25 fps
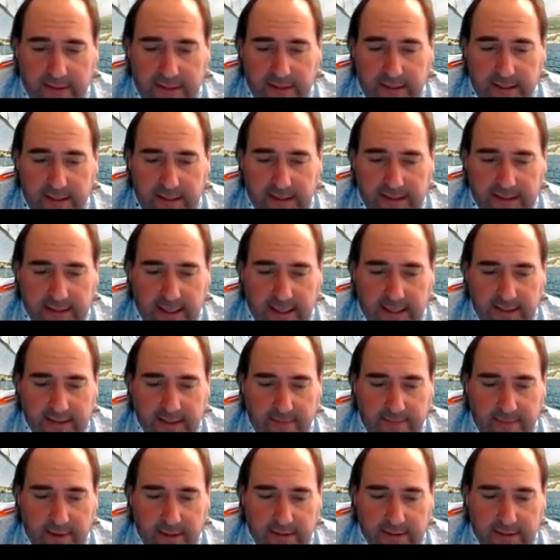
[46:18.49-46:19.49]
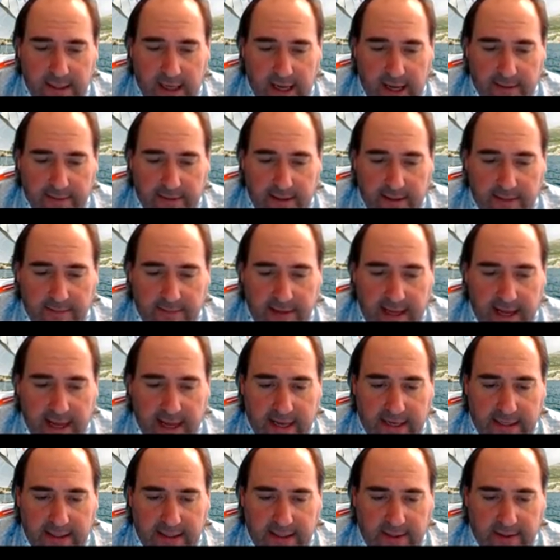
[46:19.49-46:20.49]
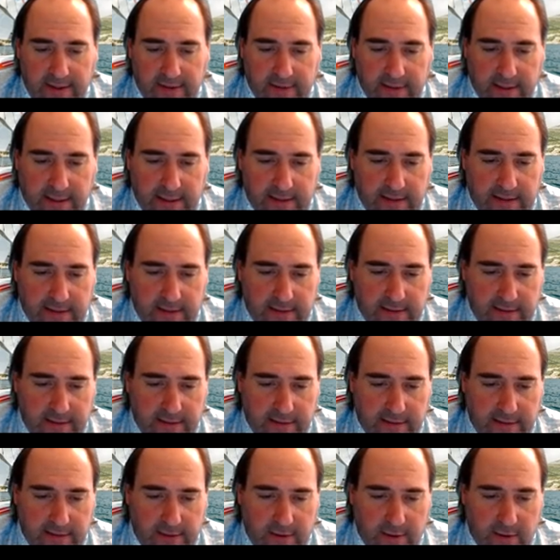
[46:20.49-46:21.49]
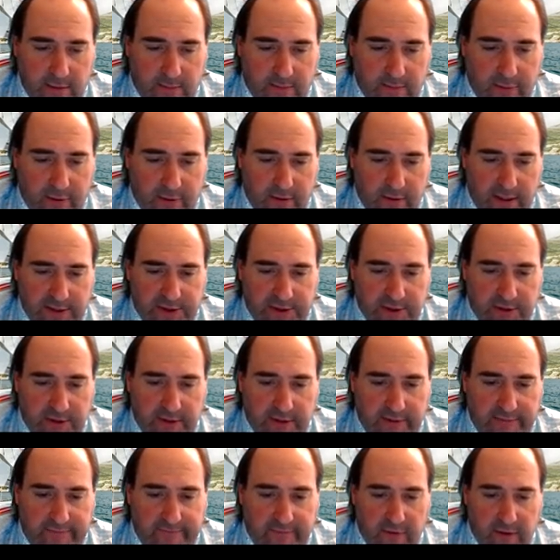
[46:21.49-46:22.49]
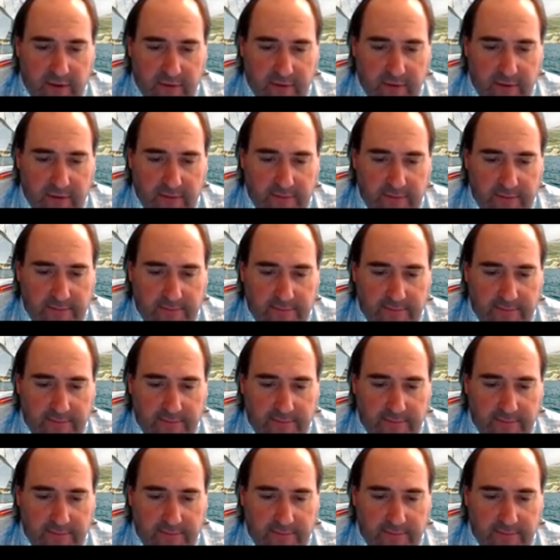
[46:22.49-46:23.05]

these guys up on top can be any unit, your pressure and volume.